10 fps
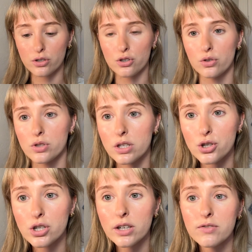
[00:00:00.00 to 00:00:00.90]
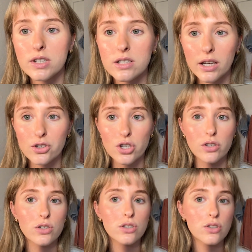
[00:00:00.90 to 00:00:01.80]
Juicy Shift. It like
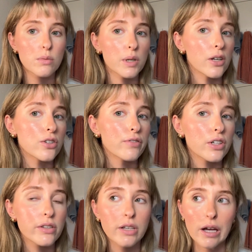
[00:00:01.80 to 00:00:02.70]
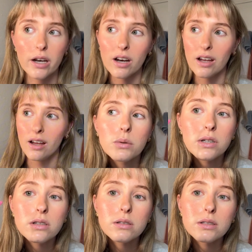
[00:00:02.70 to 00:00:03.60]
changes to the pH of your skin. Want to
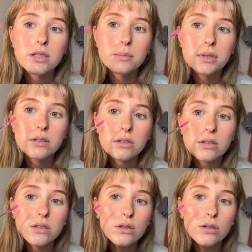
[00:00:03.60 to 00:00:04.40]
see what happens?